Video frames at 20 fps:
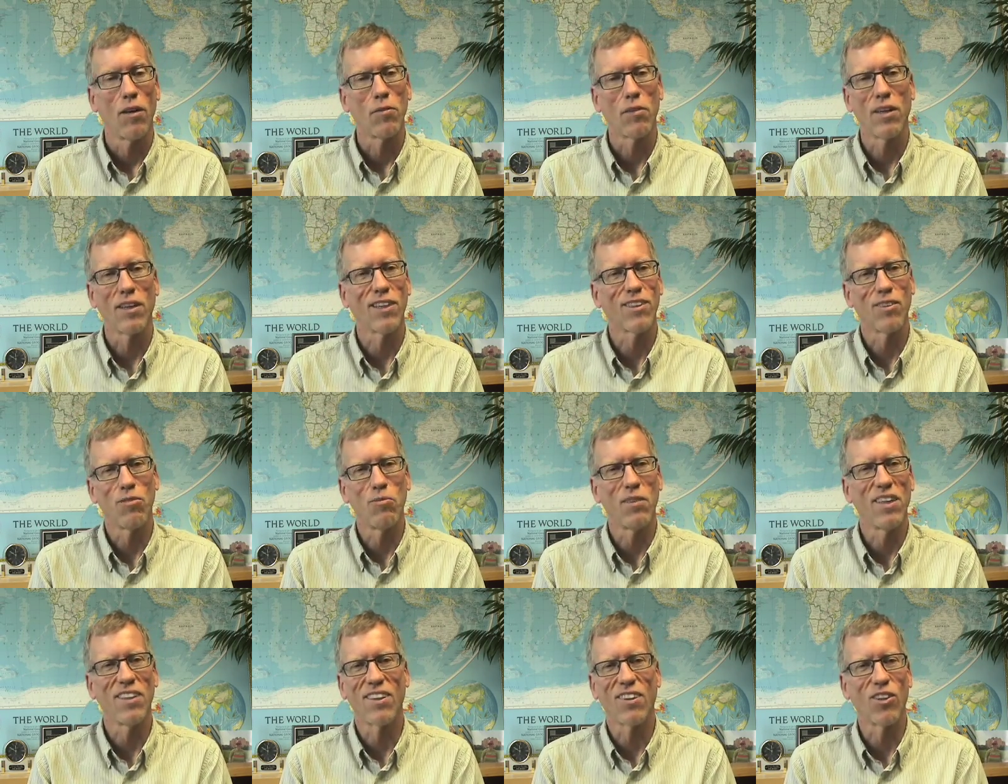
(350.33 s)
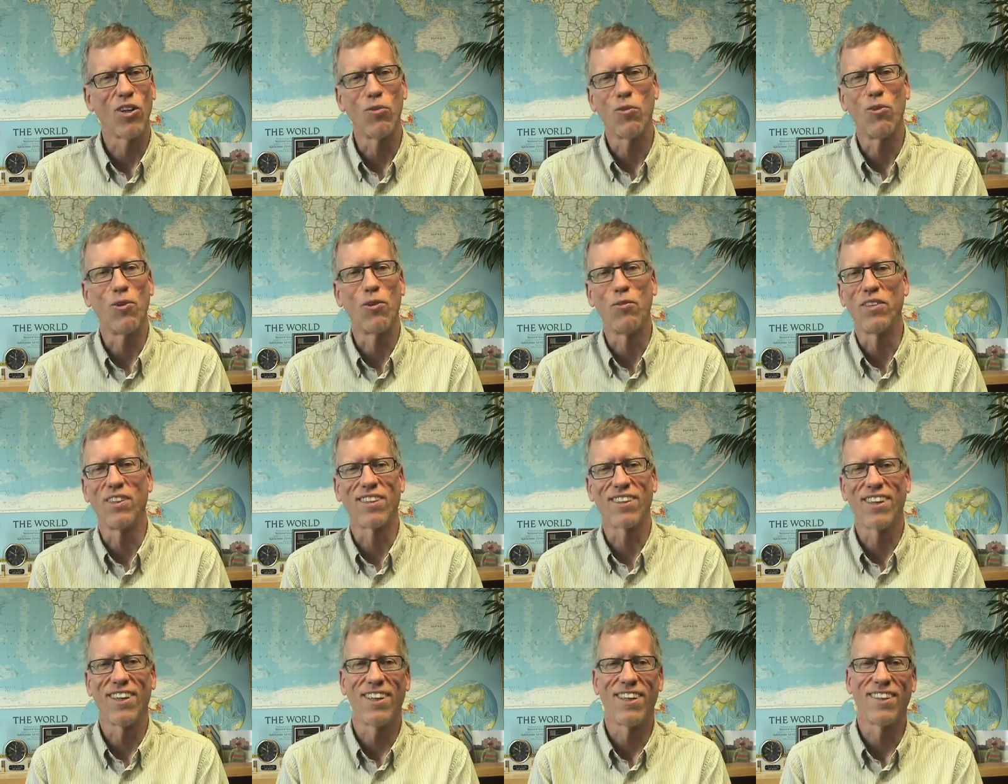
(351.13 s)
That doesn't mean that global warming
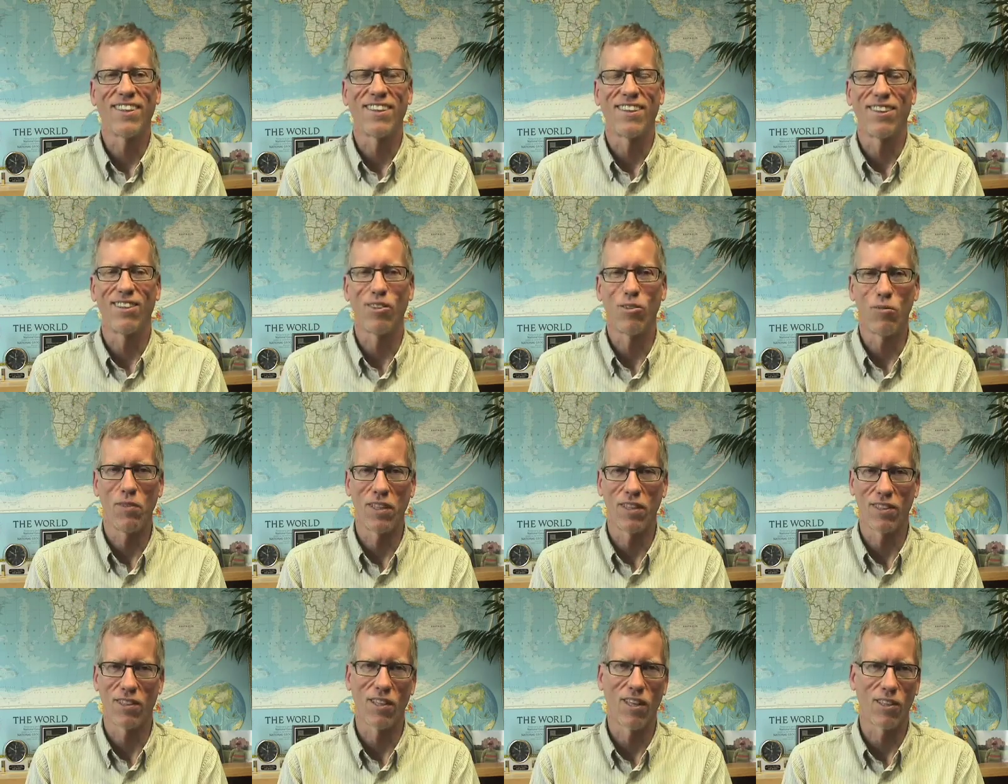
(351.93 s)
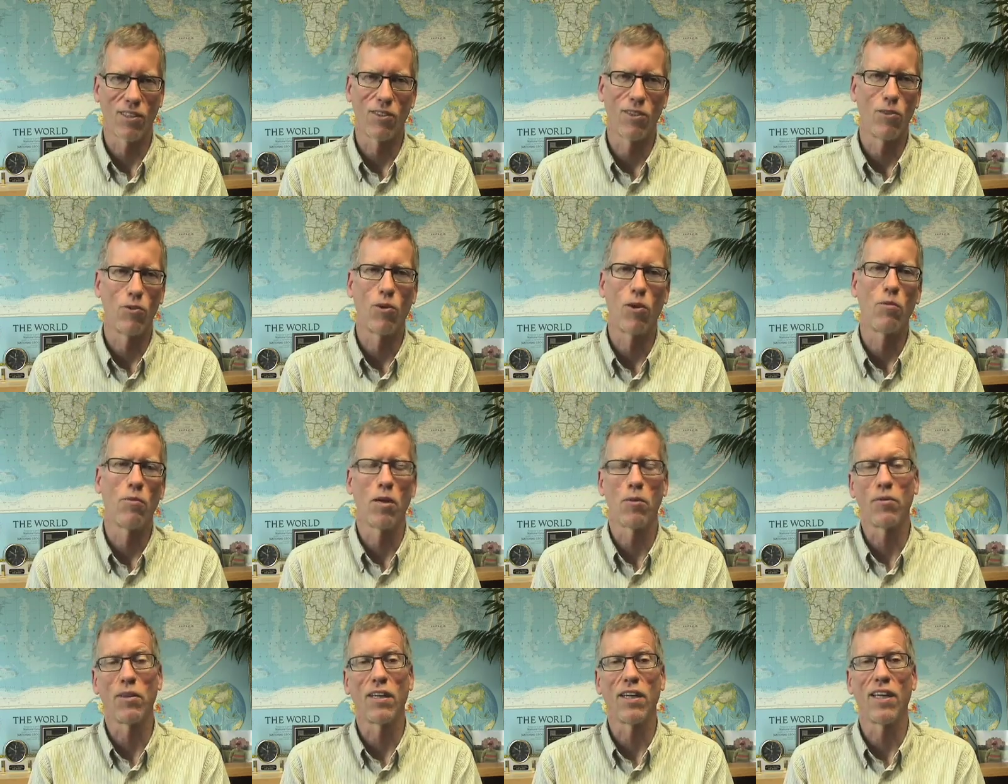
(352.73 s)
is gone. It doesn't mean it's not going to warm
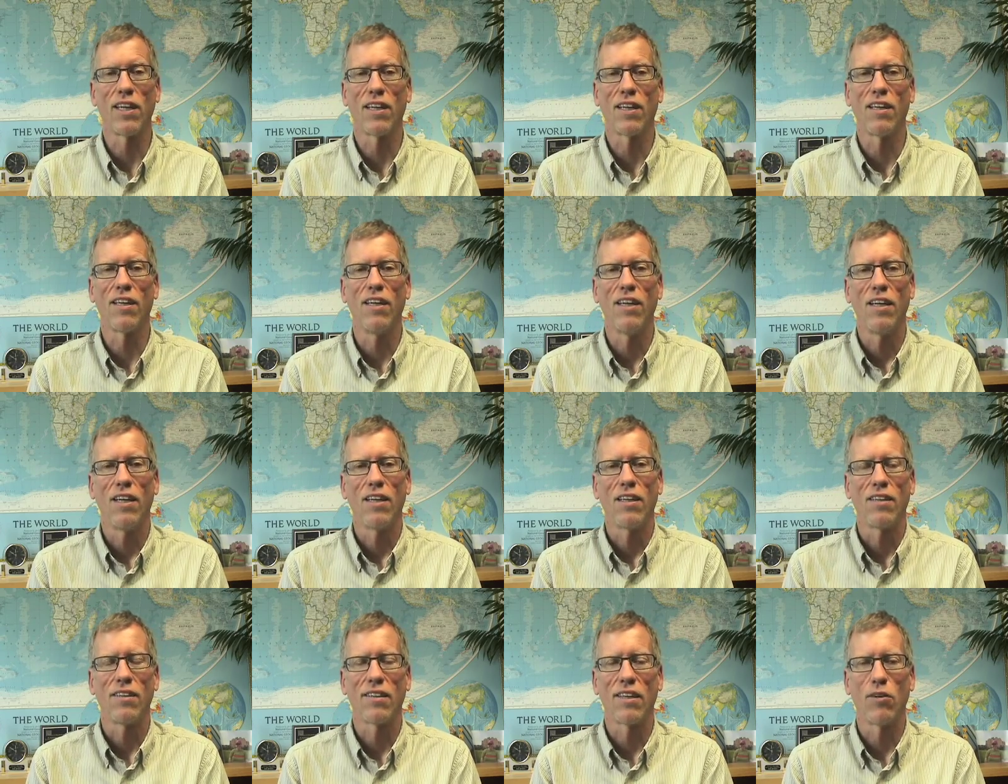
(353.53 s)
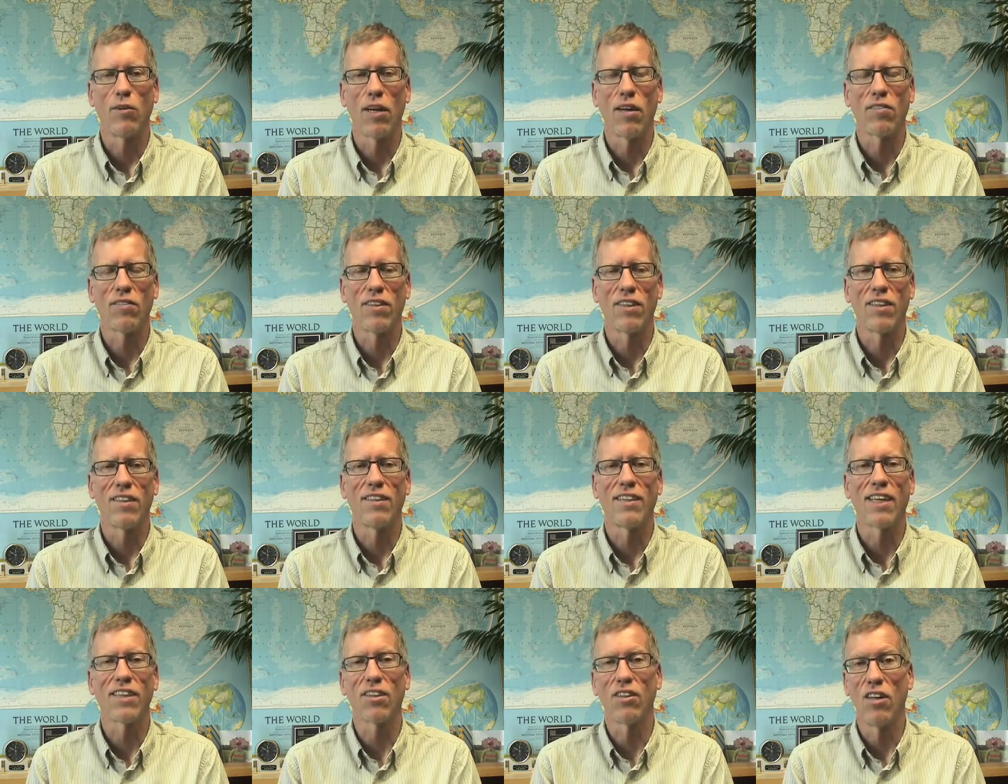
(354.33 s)
up again. So we have to
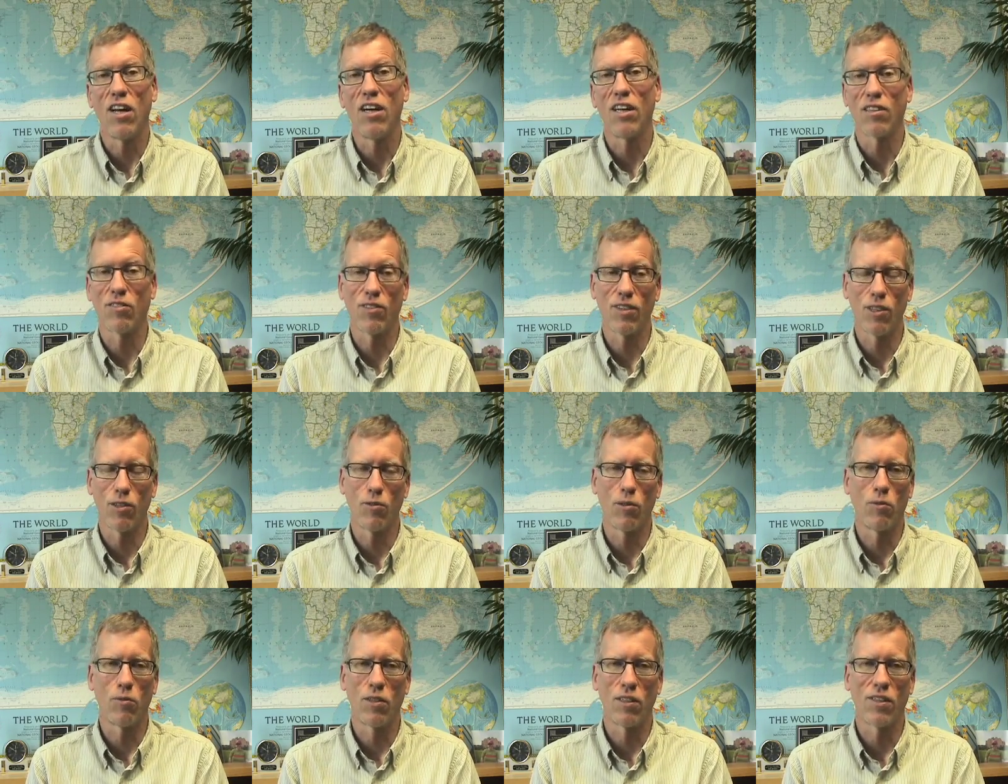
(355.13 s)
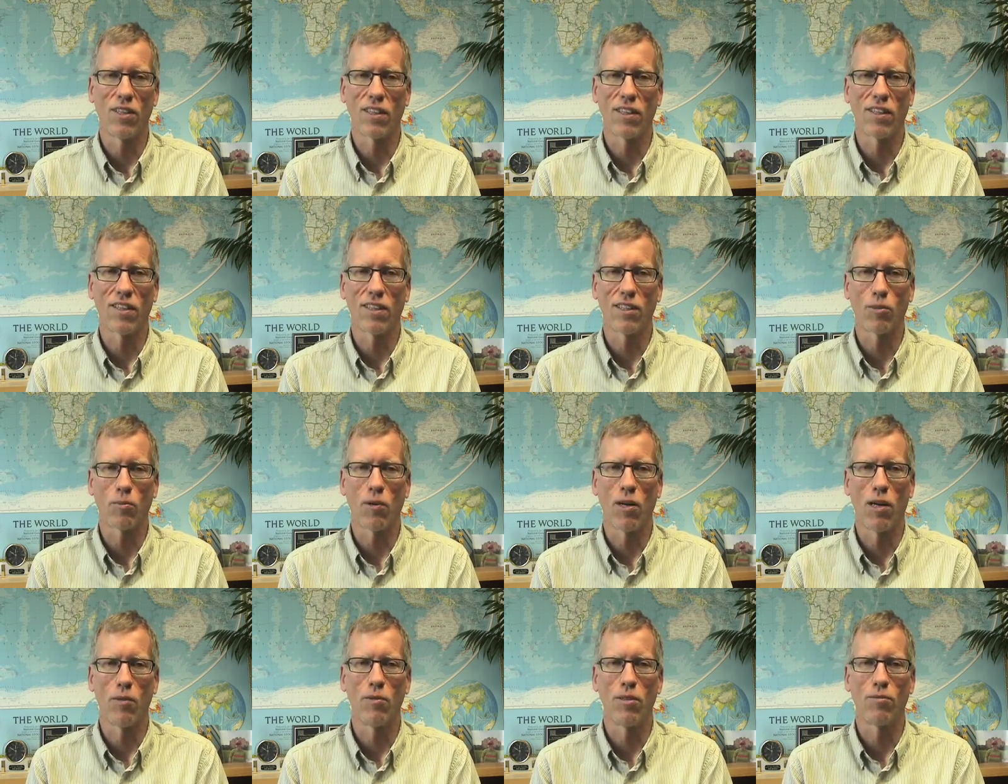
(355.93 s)
take the long view when we look at this
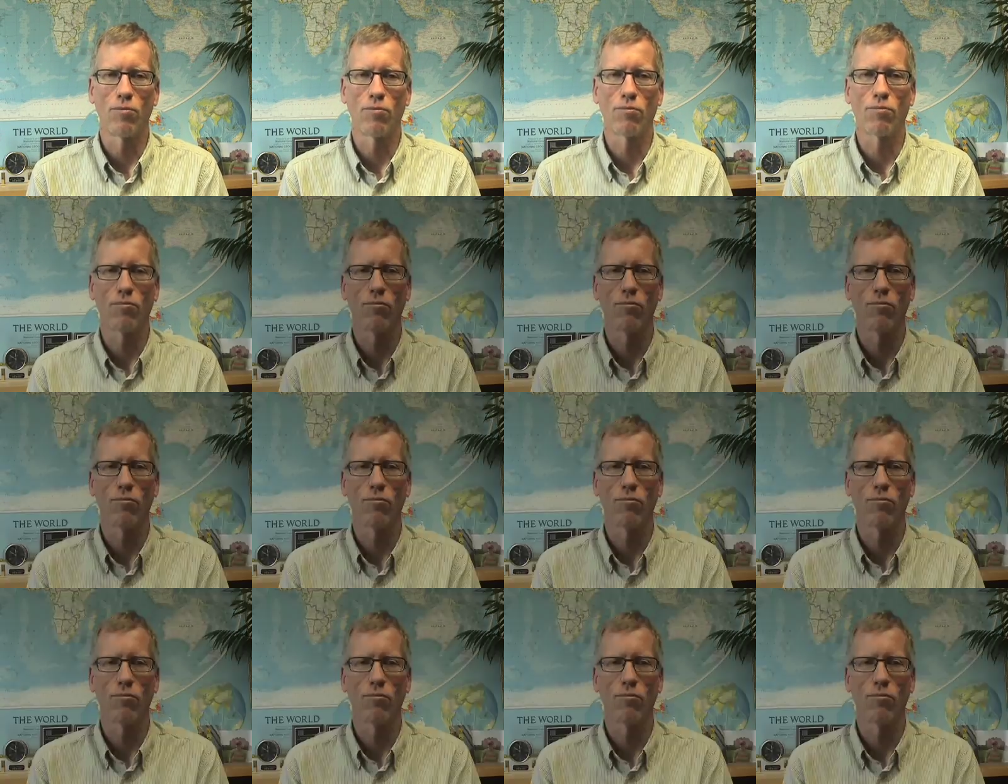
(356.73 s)
problem.